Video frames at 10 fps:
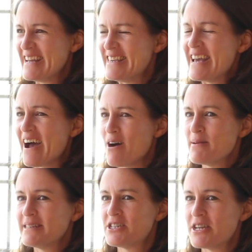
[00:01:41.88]
Yeah, I
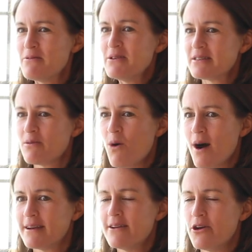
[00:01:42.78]
mean, she was the
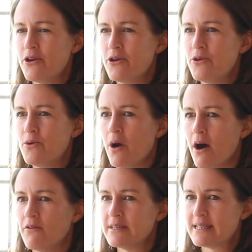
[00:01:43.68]
one who,
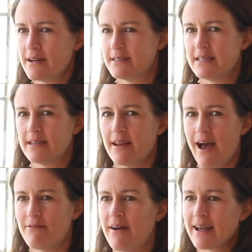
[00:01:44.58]
obviously I didn't
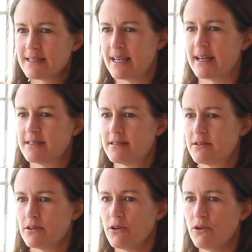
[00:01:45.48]
have access
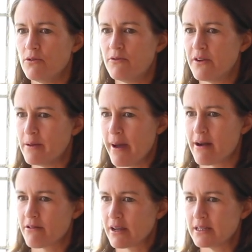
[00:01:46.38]
to
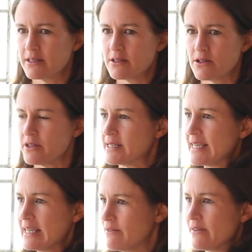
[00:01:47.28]
female cricketers on the
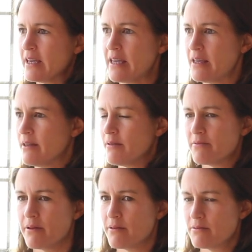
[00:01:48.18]
TV,
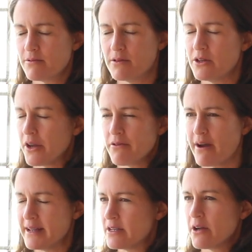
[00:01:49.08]
you know,
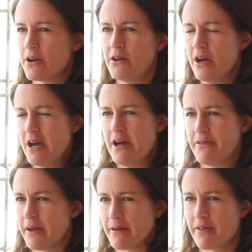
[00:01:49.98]
radio,
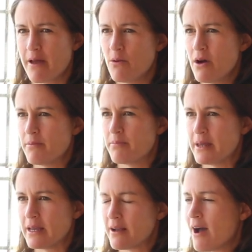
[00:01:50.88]
that they weren't
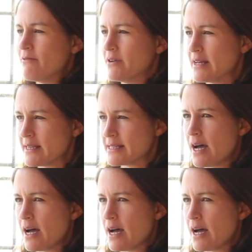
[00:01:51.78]
being covered at the